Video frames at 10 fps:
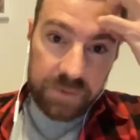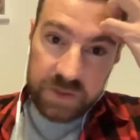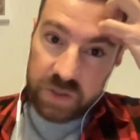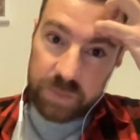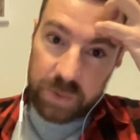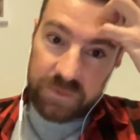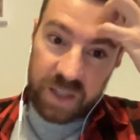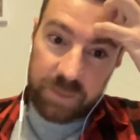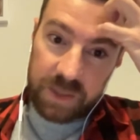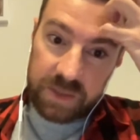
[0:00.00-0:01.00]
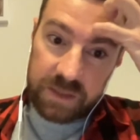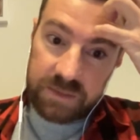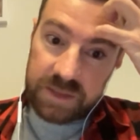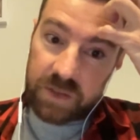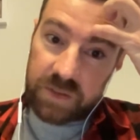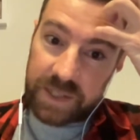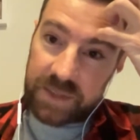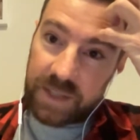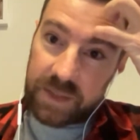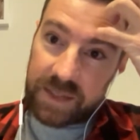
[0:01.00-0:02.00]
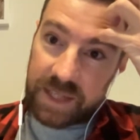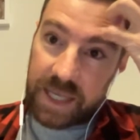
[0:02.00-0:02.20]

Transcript: for 2.5 million. So you reckon they'll get that?